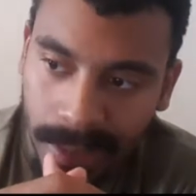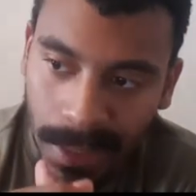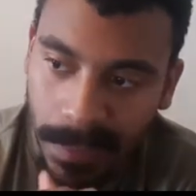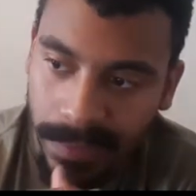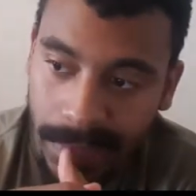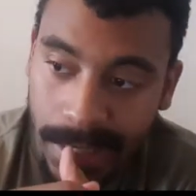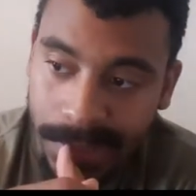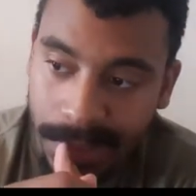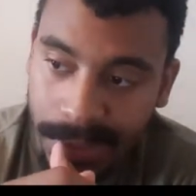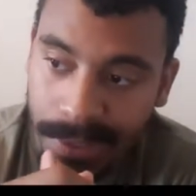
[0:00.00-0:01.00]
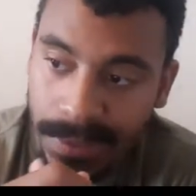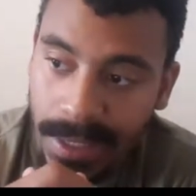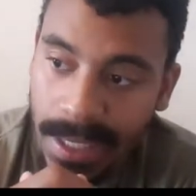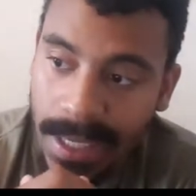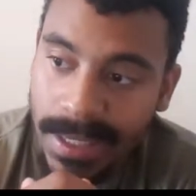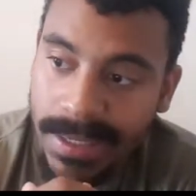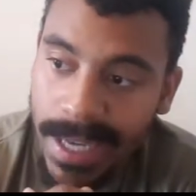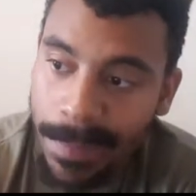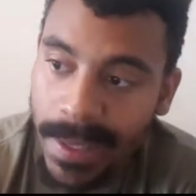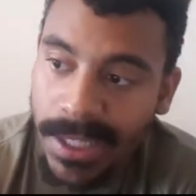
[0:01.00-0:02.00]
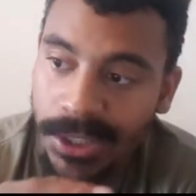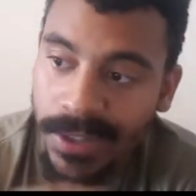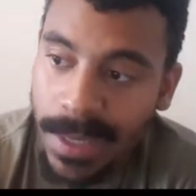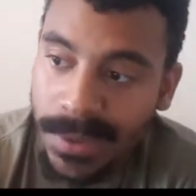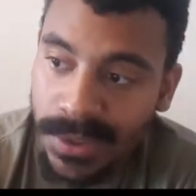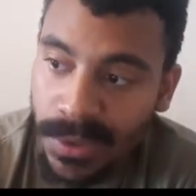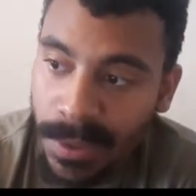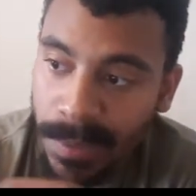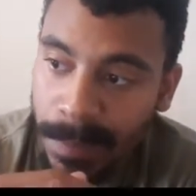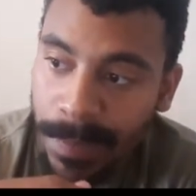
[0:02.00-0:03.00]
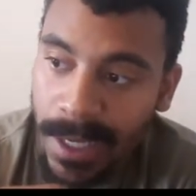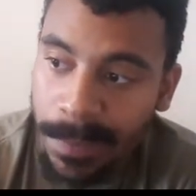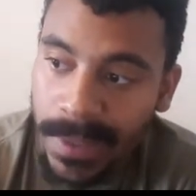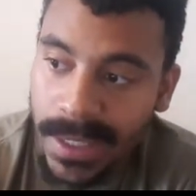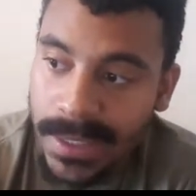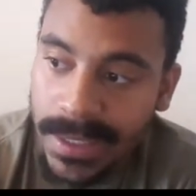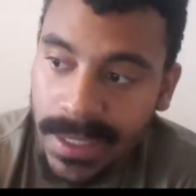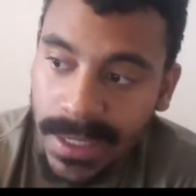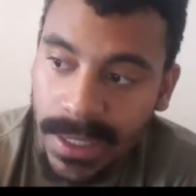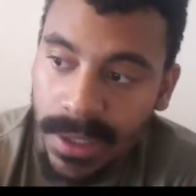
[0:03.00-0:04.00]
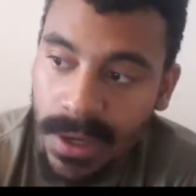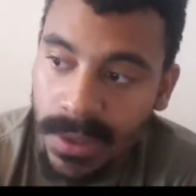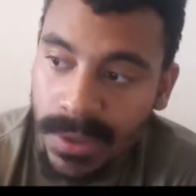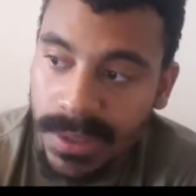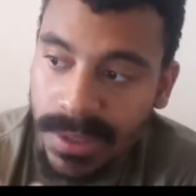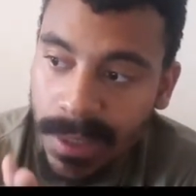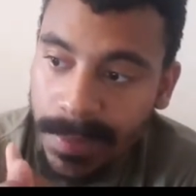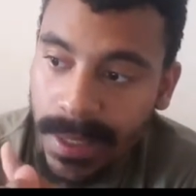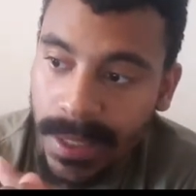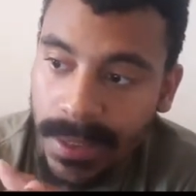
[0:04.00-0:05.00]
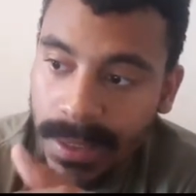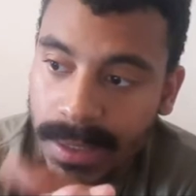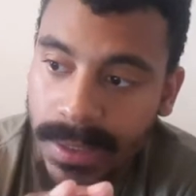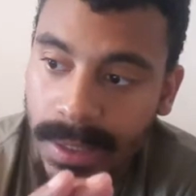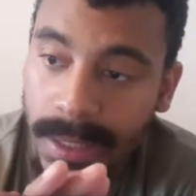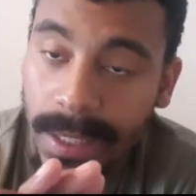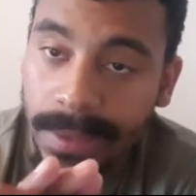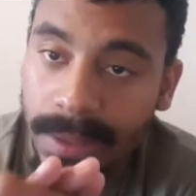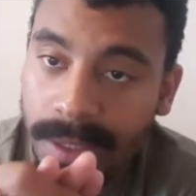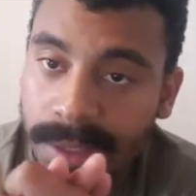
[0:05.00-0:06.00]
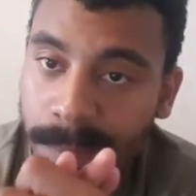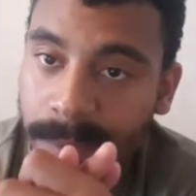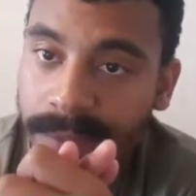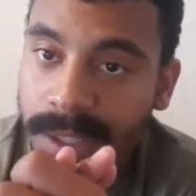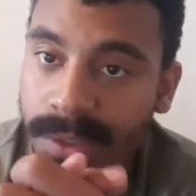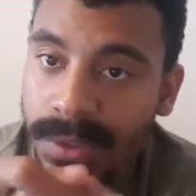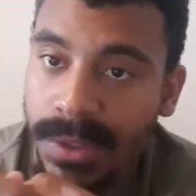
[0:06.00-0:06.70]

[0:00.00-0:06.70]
a lot more faster too. Tape any straps that's on your book bag, because it can get caught onto something and it looks unprofessional.